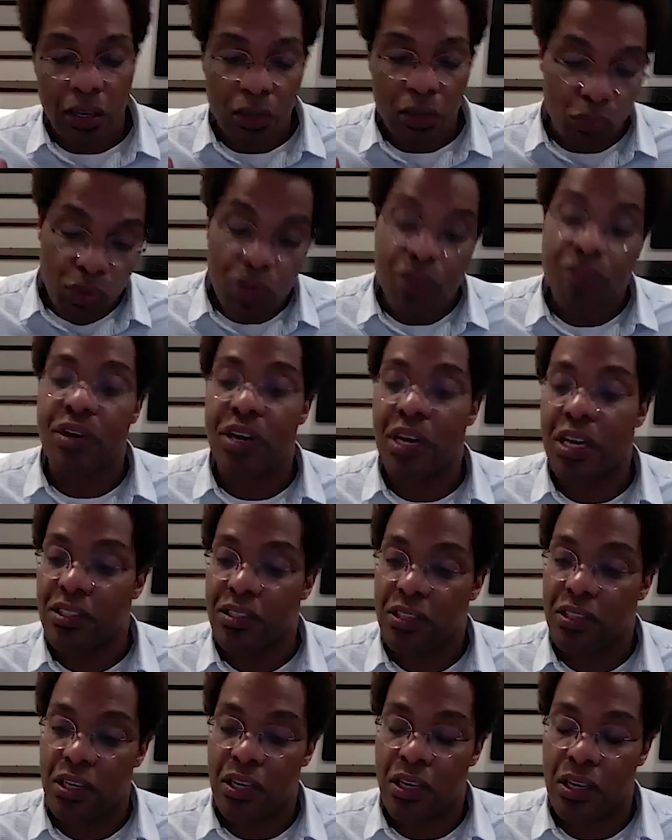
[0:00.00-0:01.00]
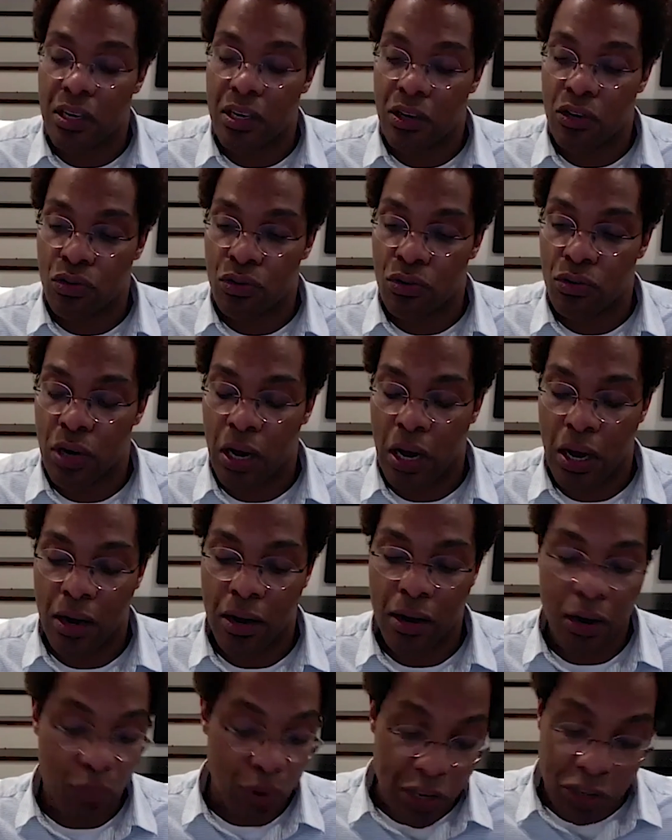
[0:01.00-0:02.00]
refinancing your a
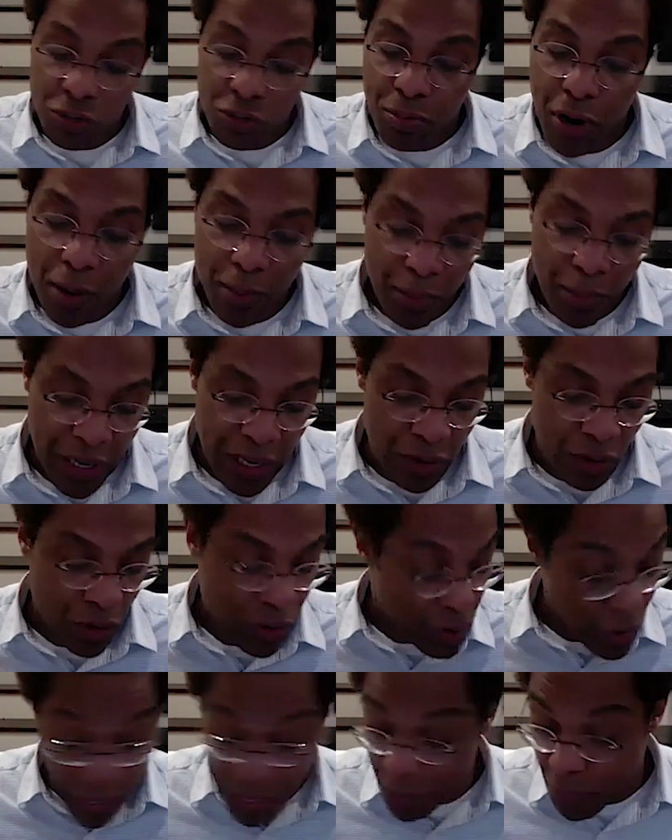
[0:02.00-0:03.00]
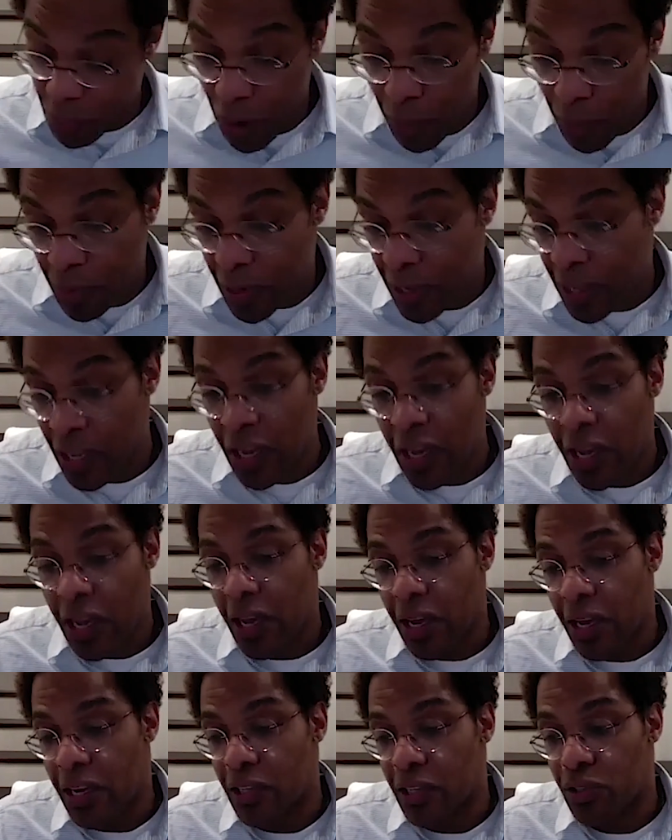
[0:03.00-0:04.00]
rental property or any property
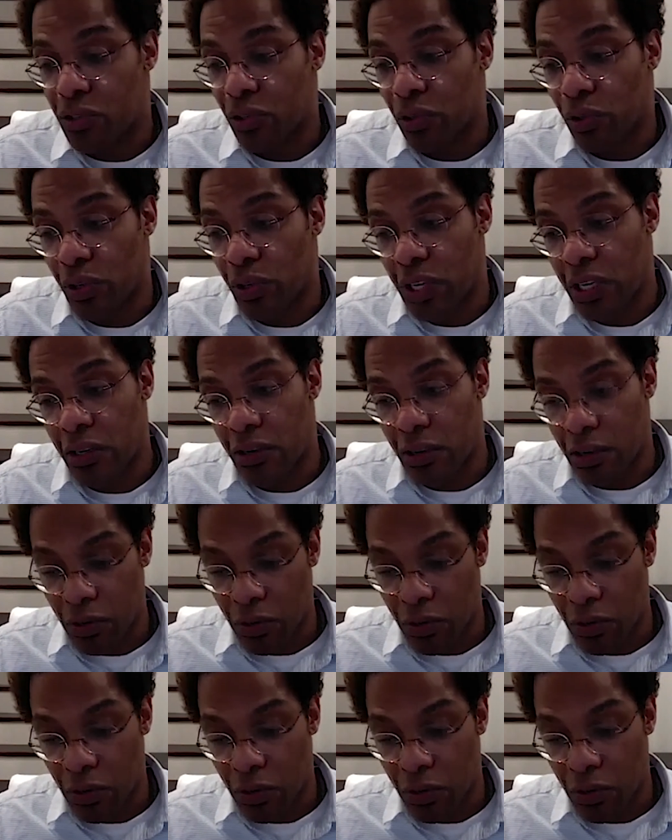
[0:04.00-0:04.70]
is to look at,